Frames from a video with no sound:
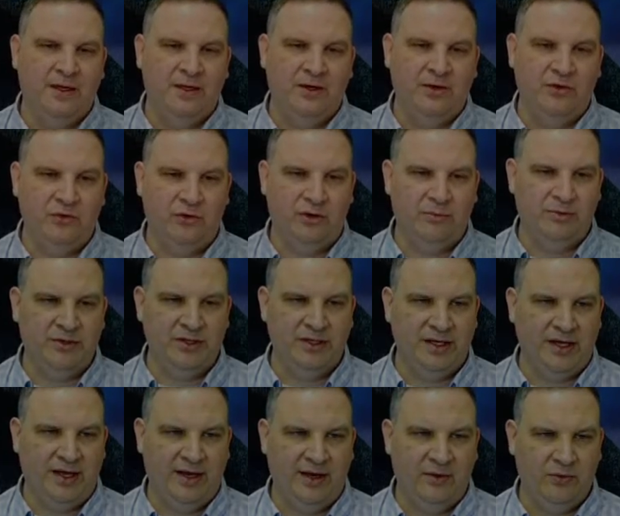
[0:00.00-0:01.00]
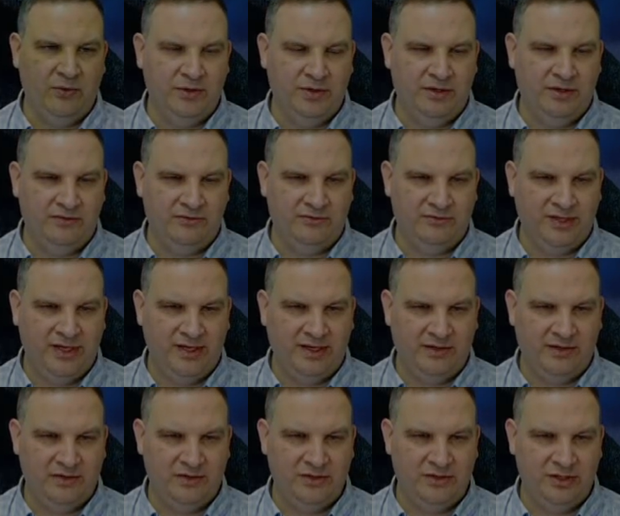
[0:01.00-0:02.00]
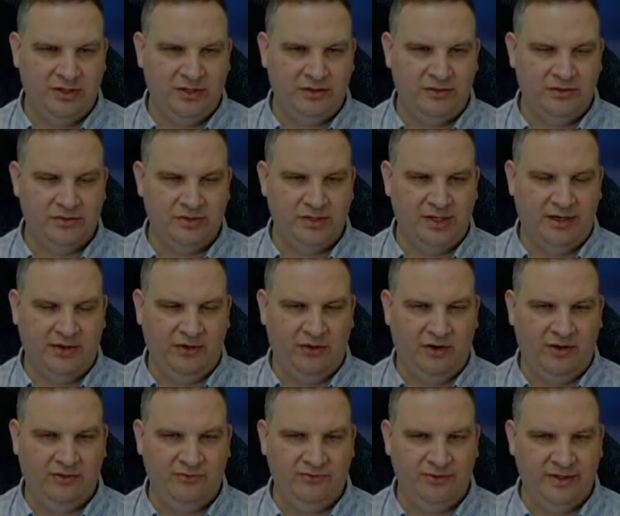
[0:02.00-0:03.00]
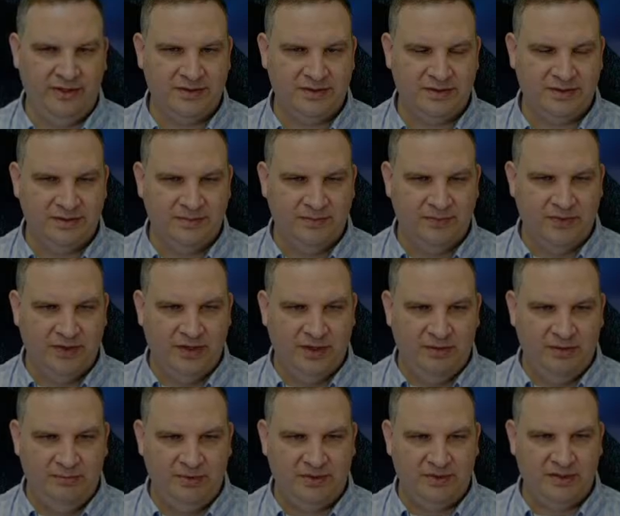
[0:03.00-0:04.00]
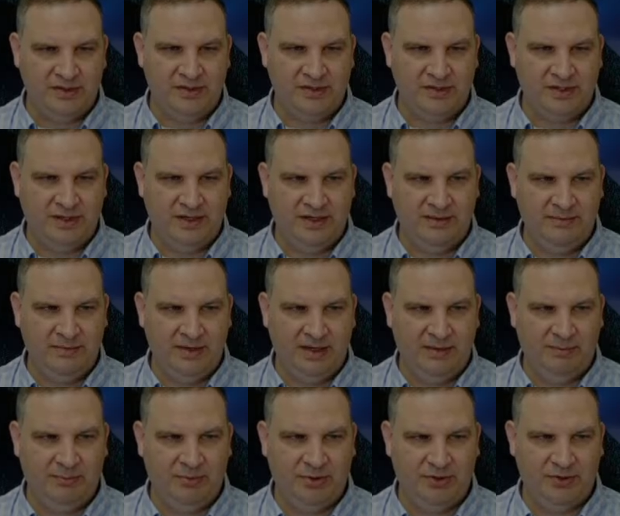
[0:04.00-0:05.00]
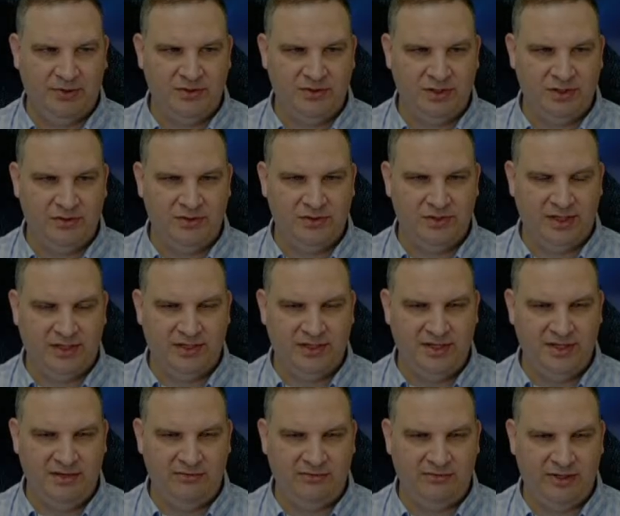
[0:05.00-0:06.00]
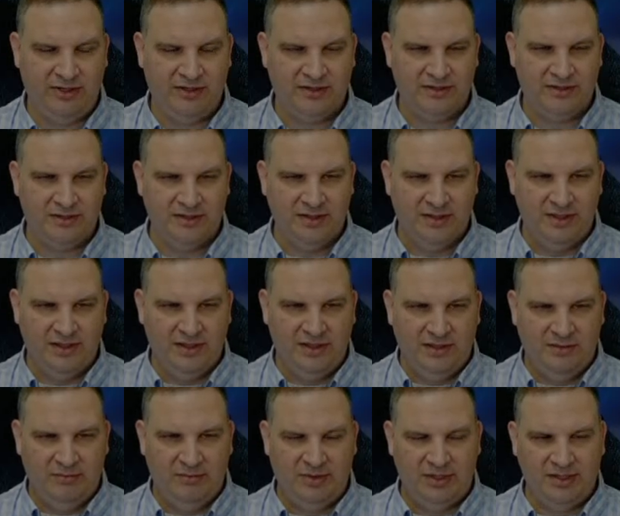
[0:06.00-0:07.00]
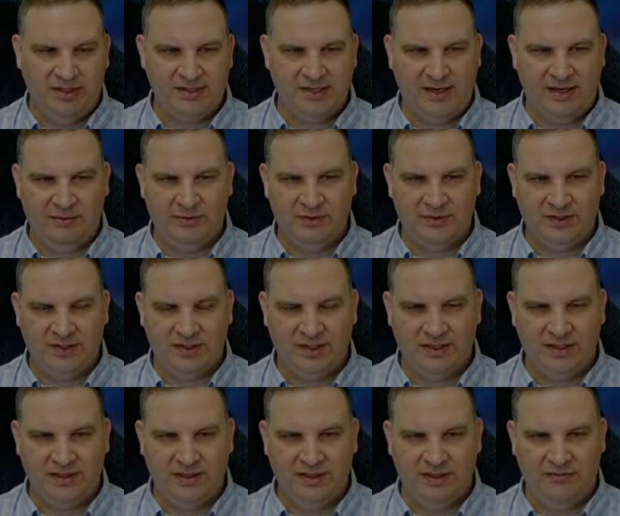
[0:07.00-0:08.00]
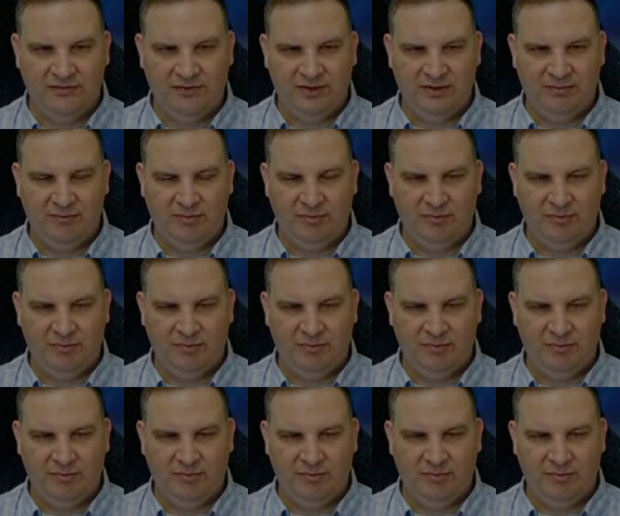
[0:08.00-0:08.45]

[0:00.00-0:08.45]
Normally, I would have taken the Geos on offense, but this time I put the Geos on defense because I was thinking that if he